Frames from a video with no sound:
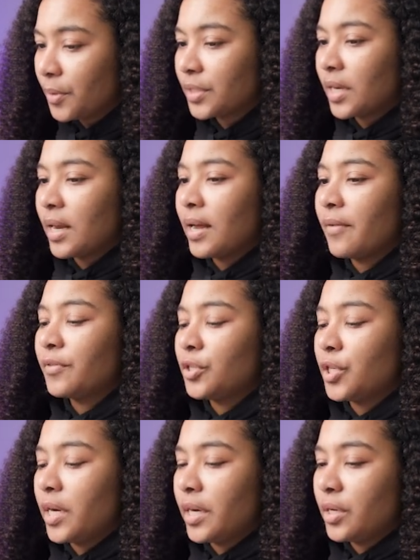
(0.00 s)
gonna have to
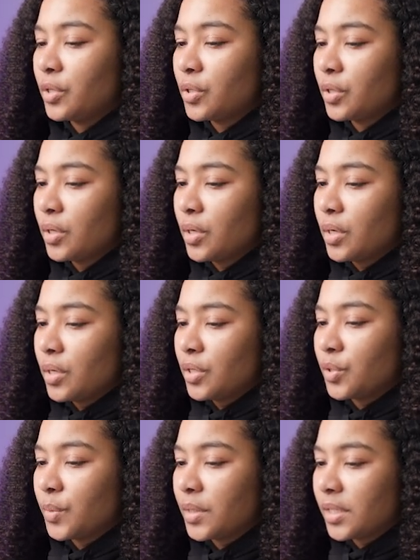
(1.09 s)
change.
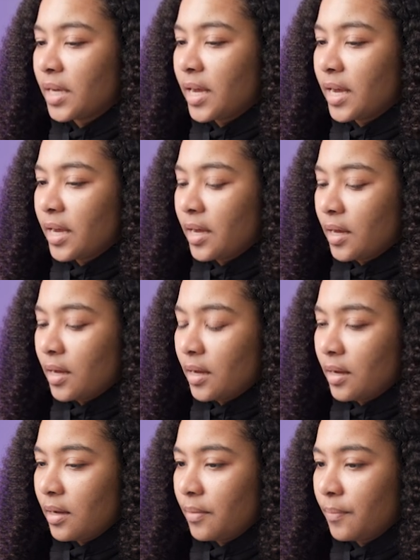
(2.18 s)
So we'll say
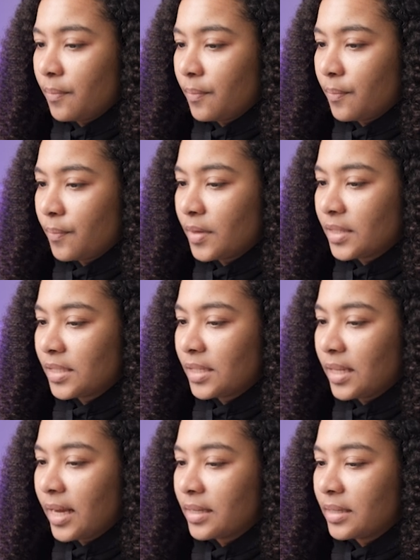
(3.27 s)

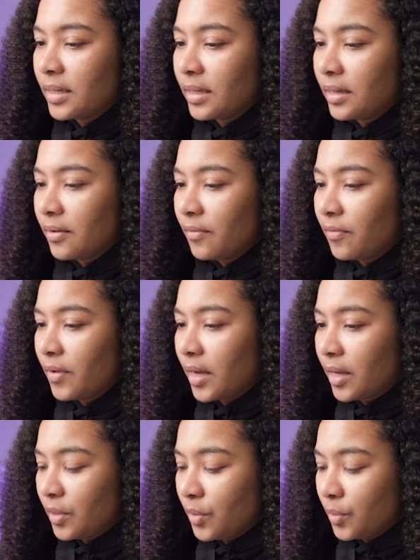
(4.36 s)
selected
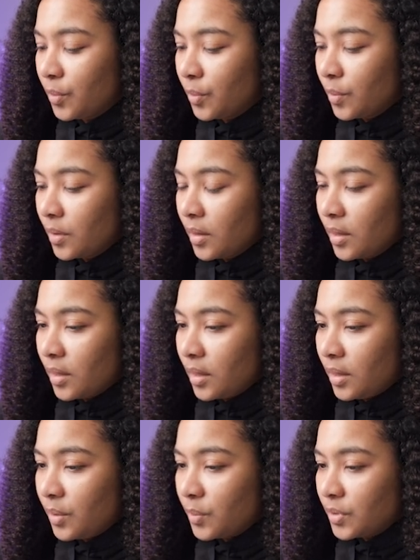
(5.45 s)
value
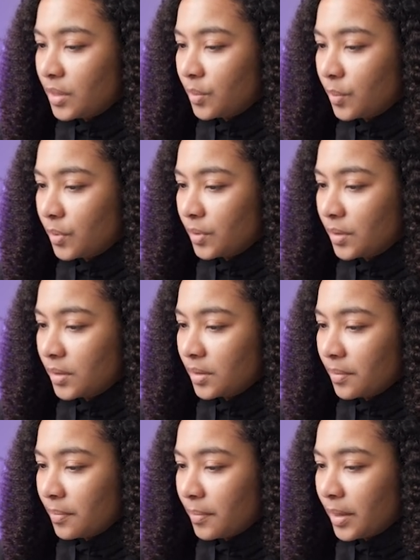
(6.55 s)
equals
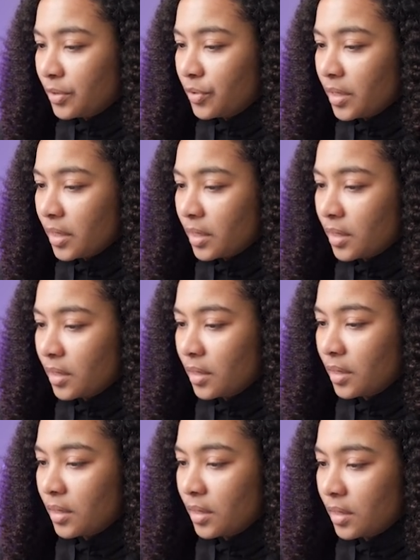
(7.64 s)
metric.
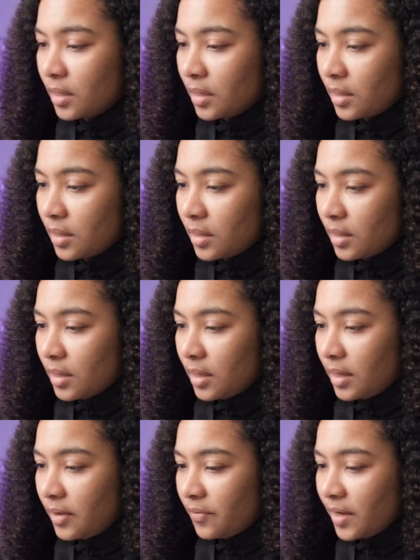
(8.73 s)

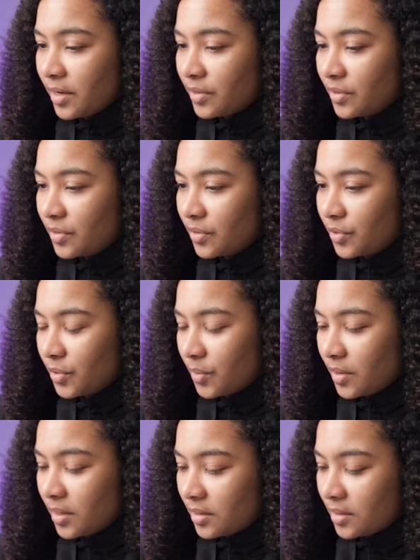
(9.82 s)
If yes, show
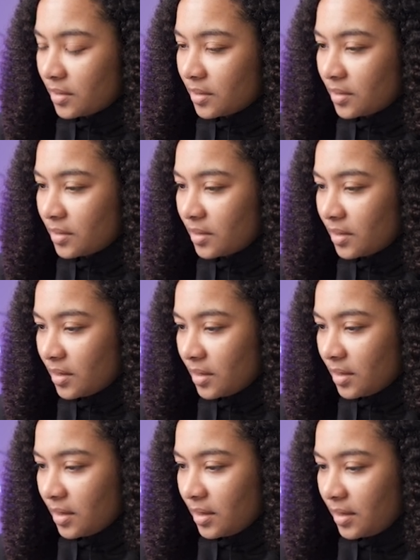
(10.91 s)
this.
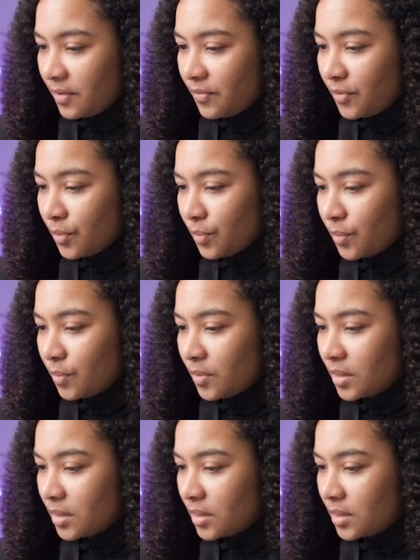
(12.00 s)
If no,